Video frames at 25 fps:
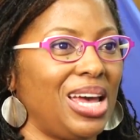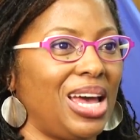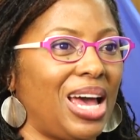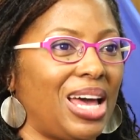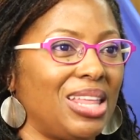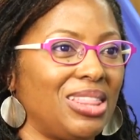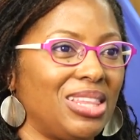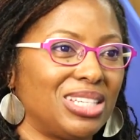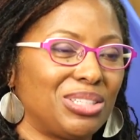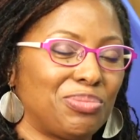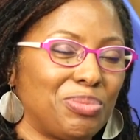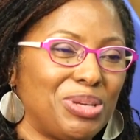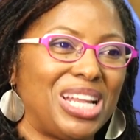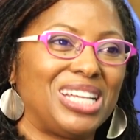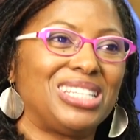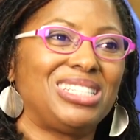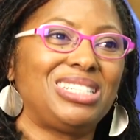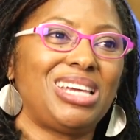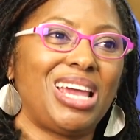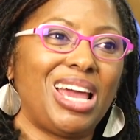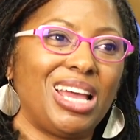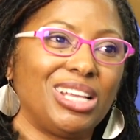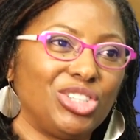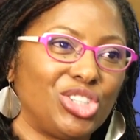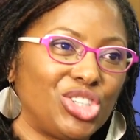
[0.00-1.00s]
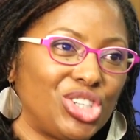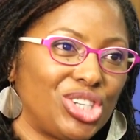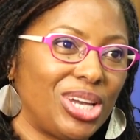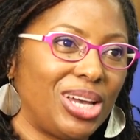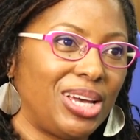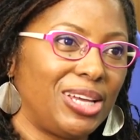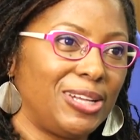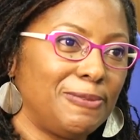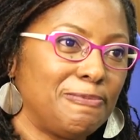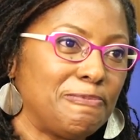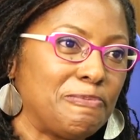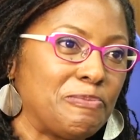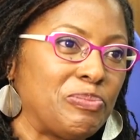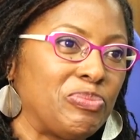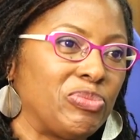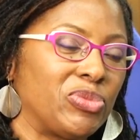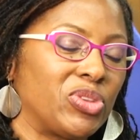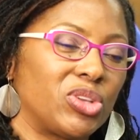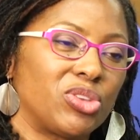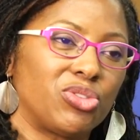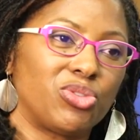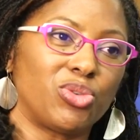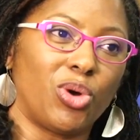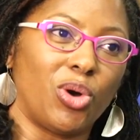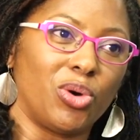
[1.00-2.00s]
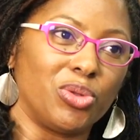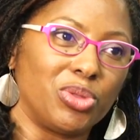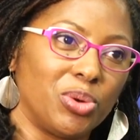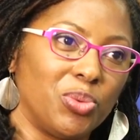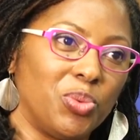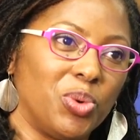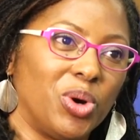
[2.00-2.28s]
And there's been a tension throughout the